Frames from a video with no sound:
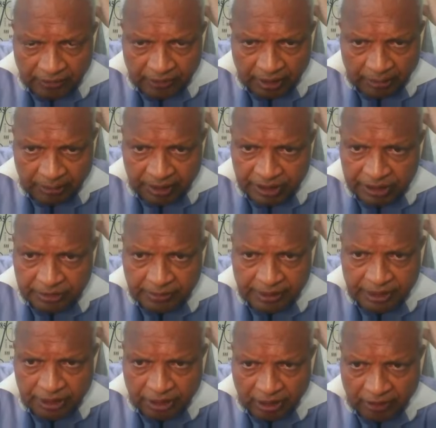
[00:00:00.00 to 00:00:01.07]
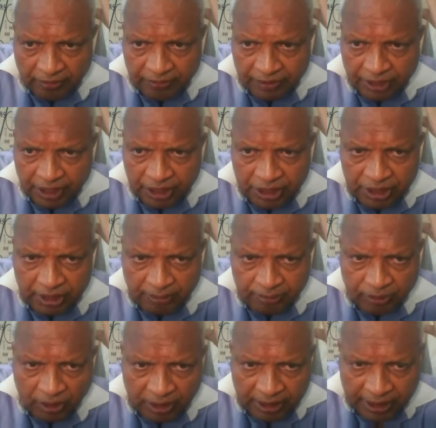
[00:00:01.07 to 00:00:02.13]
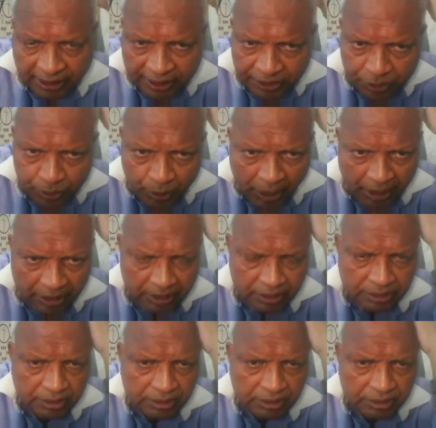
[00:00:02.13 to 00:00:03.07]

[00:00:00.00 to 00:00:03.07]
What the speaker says: commencement of each subcontractor's work